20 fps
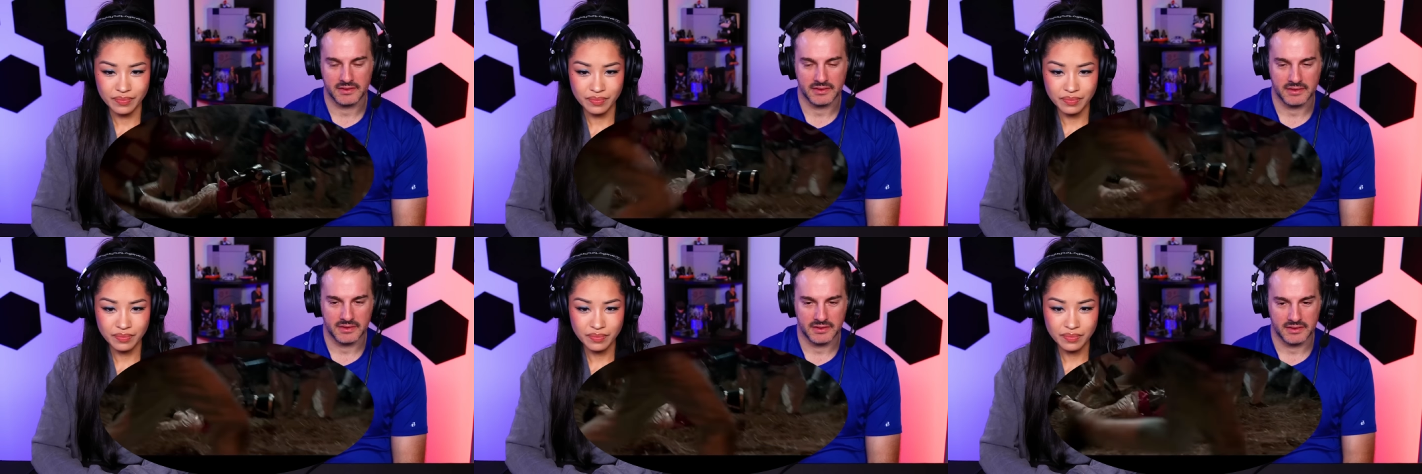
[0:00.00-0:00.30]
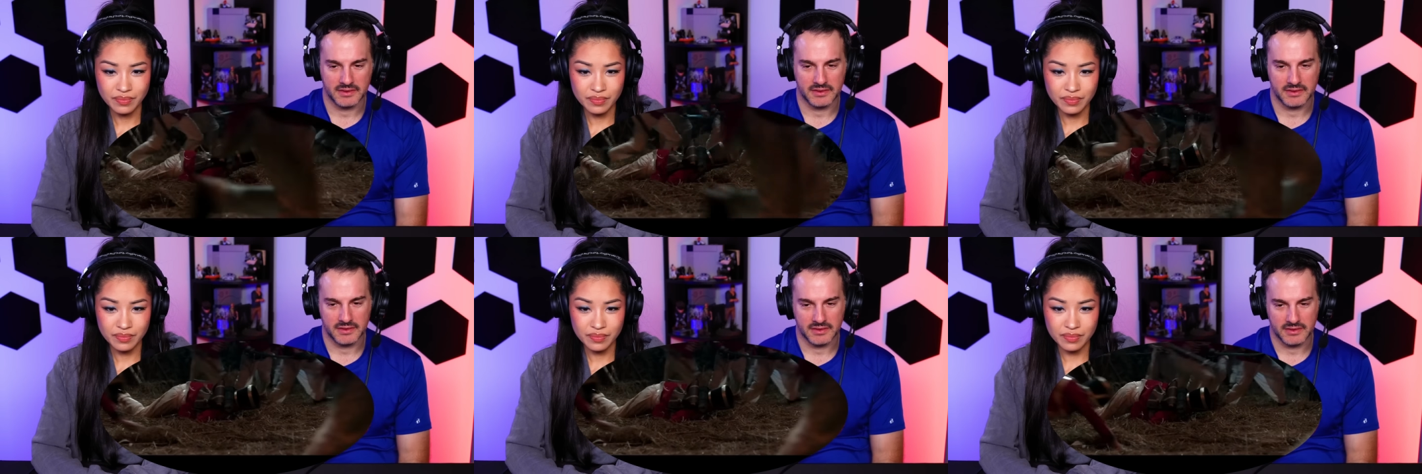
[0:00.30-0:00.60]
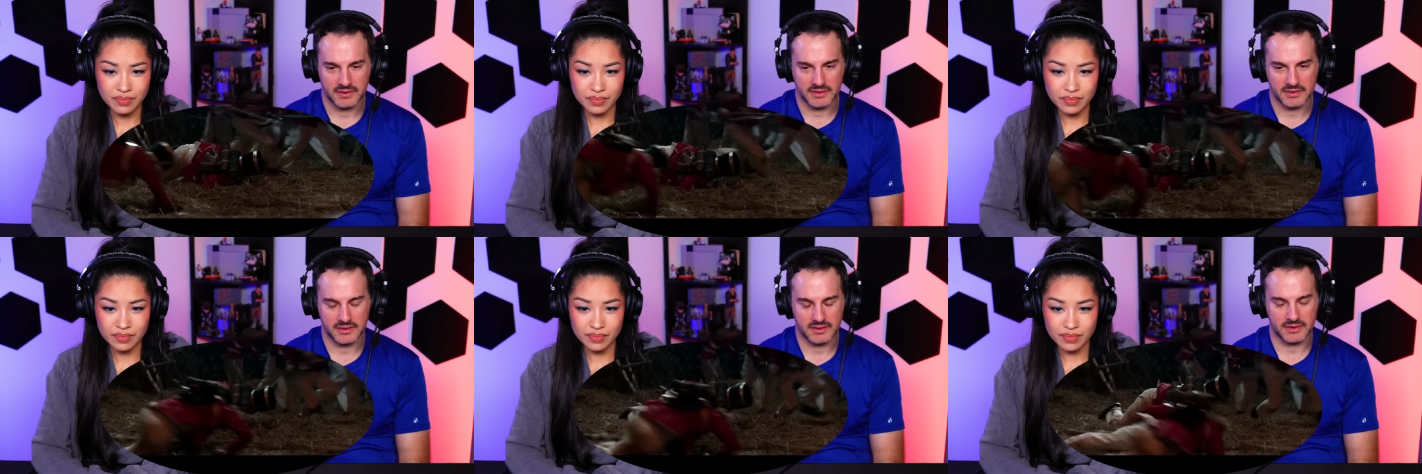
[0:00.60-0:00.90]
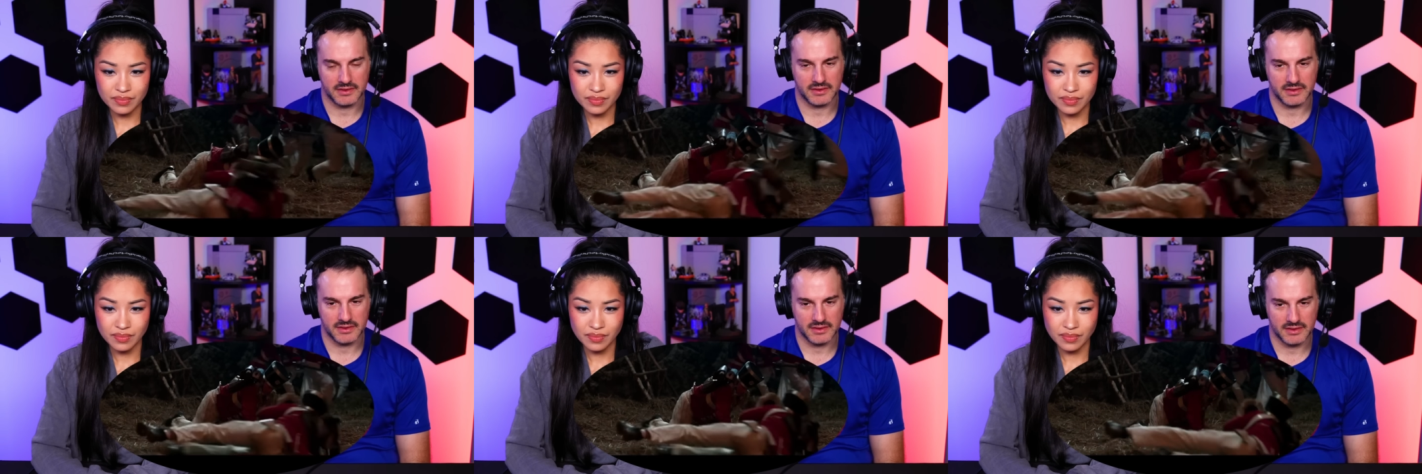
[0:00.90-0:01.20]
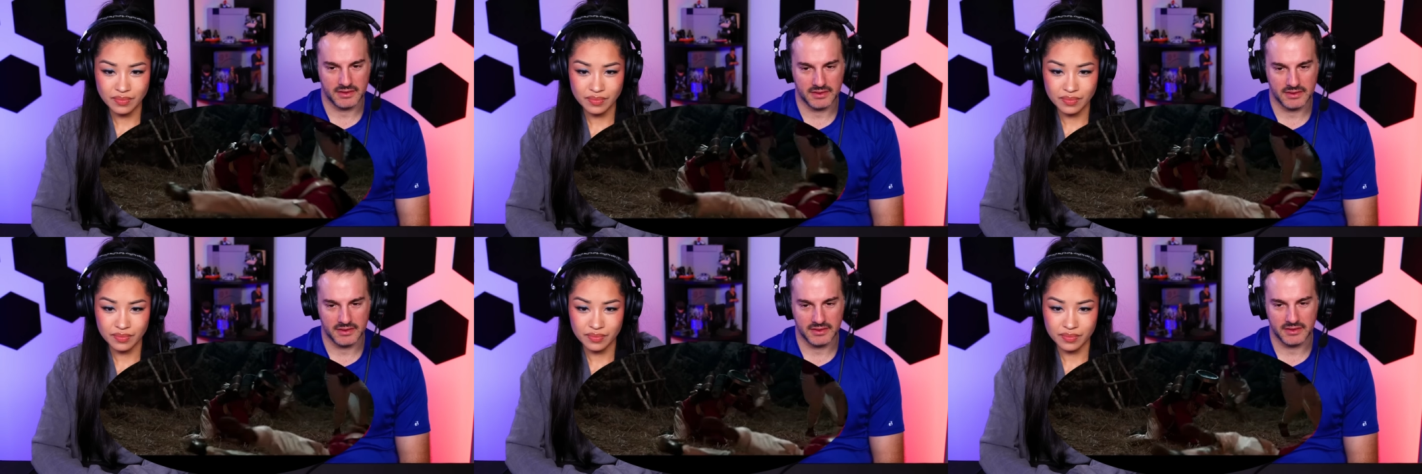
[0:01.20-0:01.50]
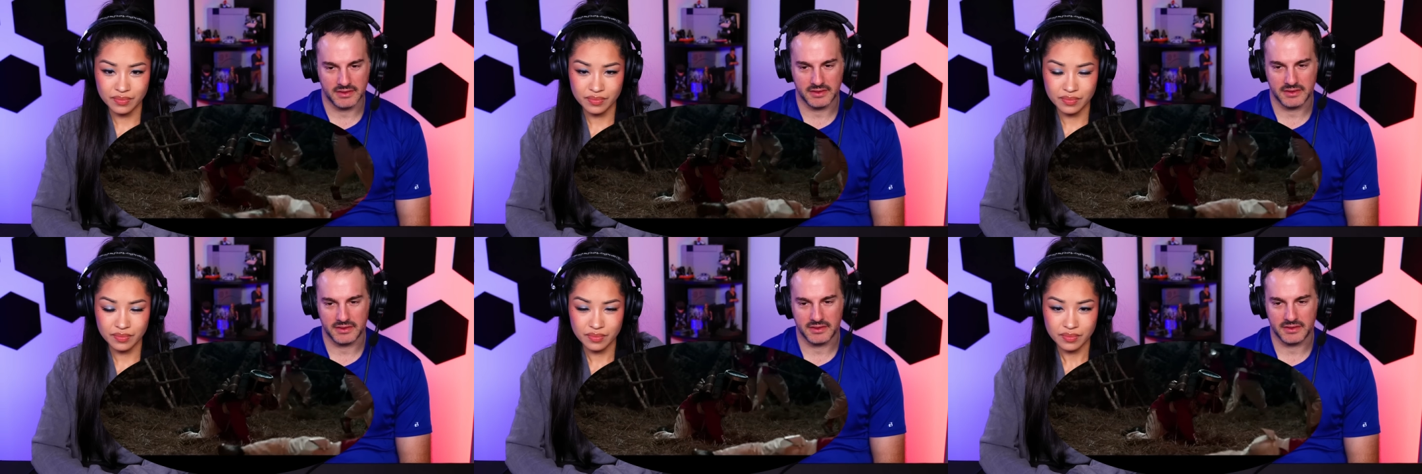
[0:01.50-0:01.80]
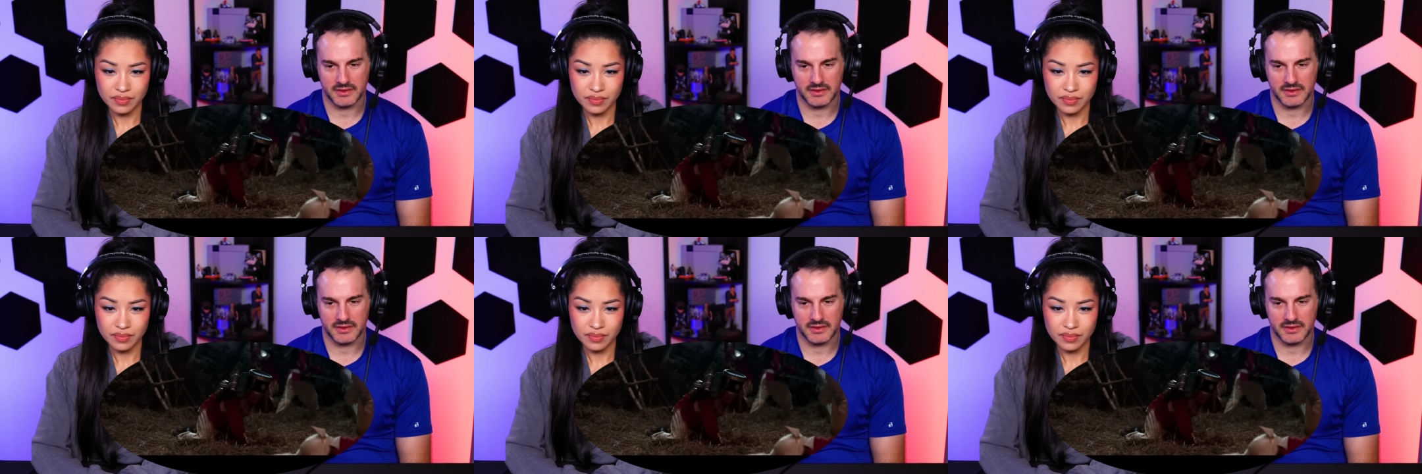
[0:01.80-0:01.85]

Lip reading: (silence)